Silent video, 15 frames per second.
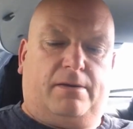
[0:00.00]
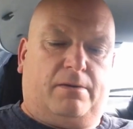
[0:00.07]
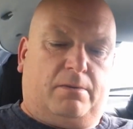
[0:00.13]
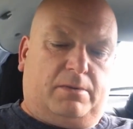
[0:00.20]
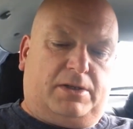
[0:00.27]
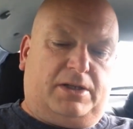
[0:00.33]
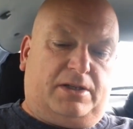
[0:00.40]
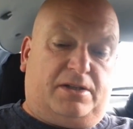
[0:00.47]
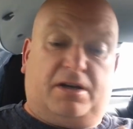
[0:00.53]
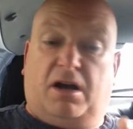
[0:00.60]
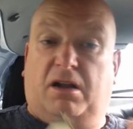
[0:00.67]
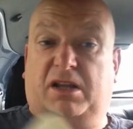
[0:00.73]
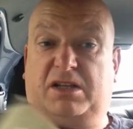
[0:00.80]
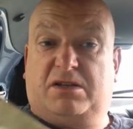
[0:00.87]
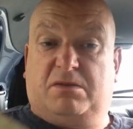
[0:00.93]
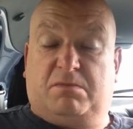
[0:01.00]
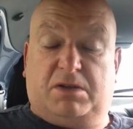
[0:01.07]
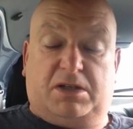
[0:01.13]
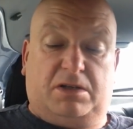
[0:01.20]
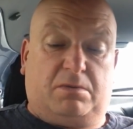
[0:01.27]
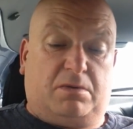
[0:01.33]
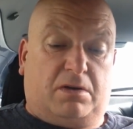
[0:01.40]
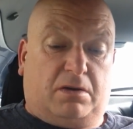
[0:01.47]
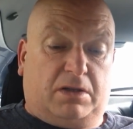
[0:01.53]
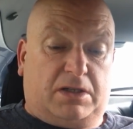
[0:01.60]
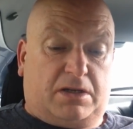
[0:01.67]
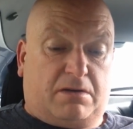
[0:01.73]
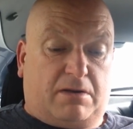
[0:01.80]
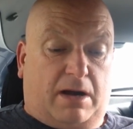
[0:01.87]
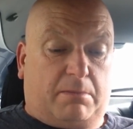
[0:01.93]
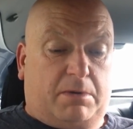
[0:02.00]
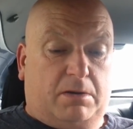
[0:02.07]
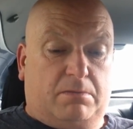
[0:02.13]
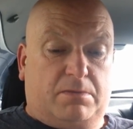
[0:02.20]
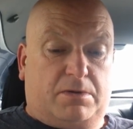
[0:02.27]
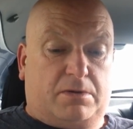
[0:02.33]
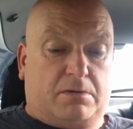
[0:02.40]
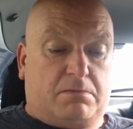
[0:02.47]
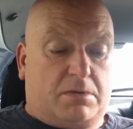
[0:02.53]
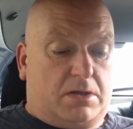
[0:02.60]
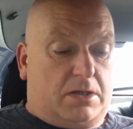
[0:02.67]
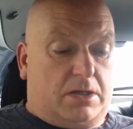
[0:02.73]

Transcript: you know, which is Darlington, which is where all this crap comes from.